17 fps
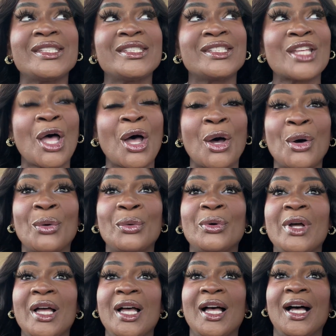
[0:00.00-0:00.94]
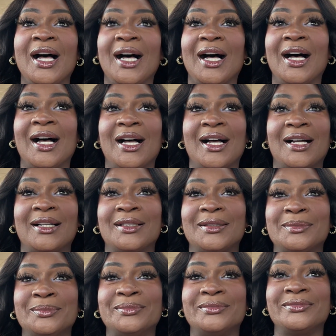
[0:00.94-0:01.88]
So
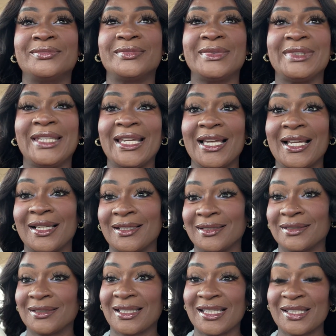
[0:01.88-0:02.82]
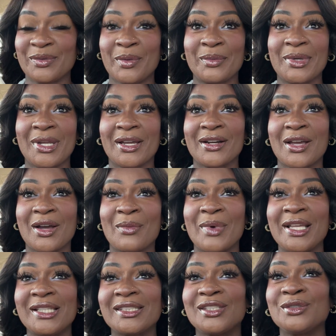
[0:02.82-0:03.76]
um, yeah, that's what we're on our
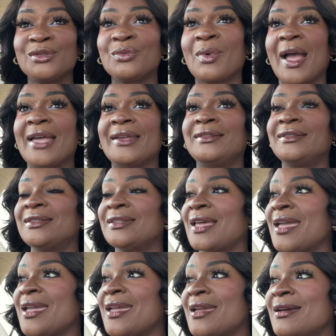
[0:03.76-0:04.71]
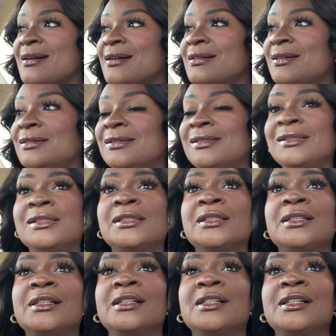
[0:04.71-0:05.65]
way to right now.
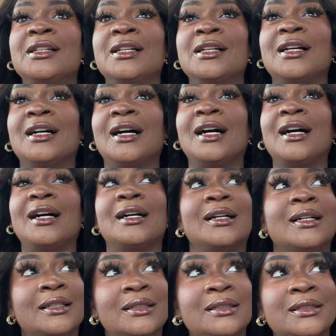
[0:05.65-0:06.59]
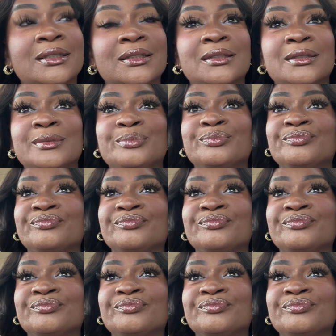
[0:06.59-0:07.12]
Um,